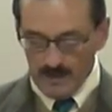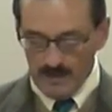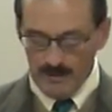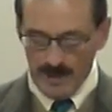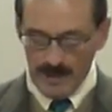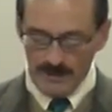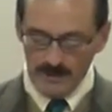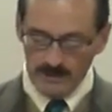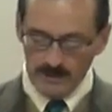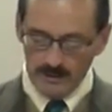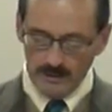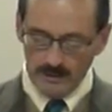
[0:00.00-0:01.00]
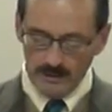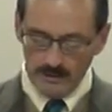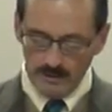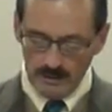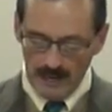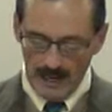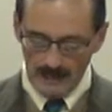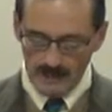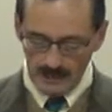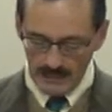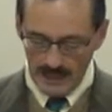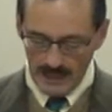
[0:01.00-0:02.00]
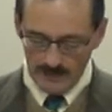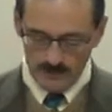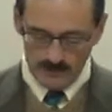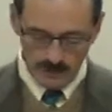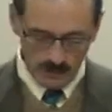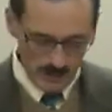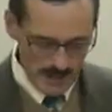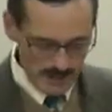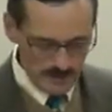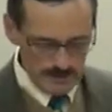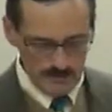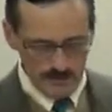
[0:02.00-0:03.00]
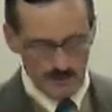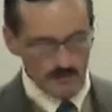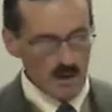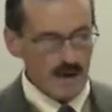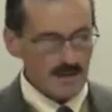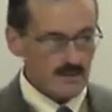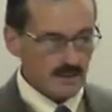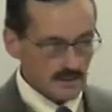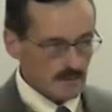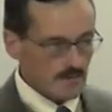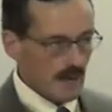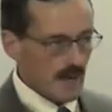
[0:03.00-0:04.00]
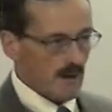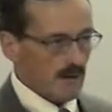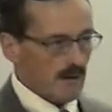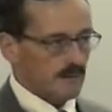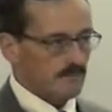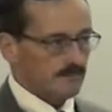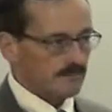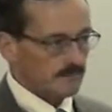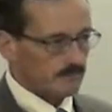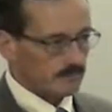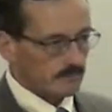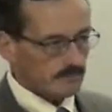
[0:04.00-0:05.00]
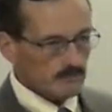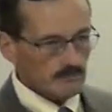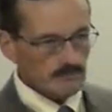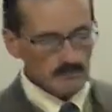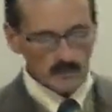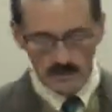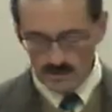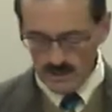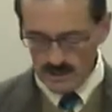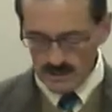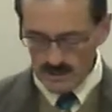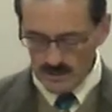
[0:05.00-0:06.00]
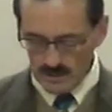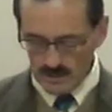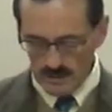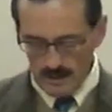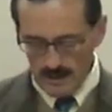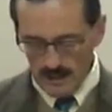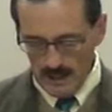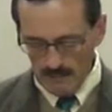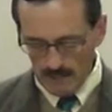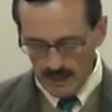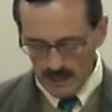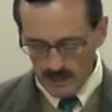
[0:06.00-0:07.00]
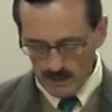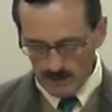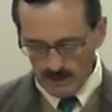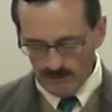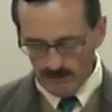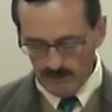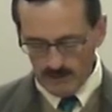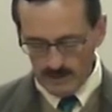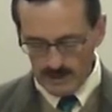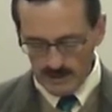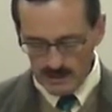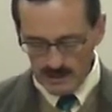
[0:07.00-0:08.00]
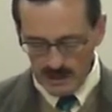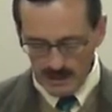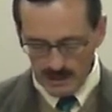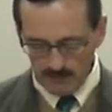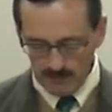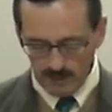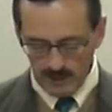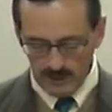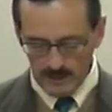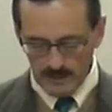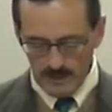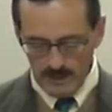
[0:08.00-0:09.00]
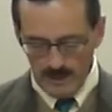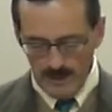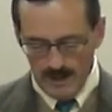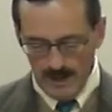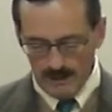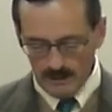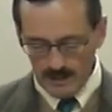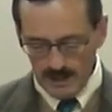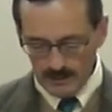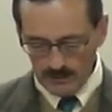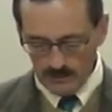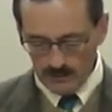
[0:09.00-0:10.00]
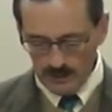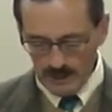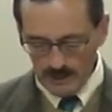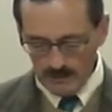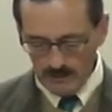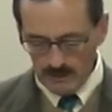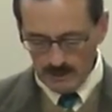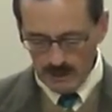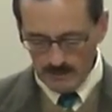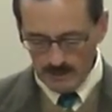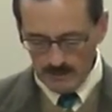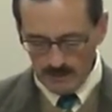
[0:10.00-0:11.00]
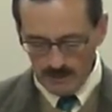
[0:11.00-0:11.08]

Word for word: Then Alexander the Great was rising to power. So this is a, a major influence that is taking place. Alexander the Great comes to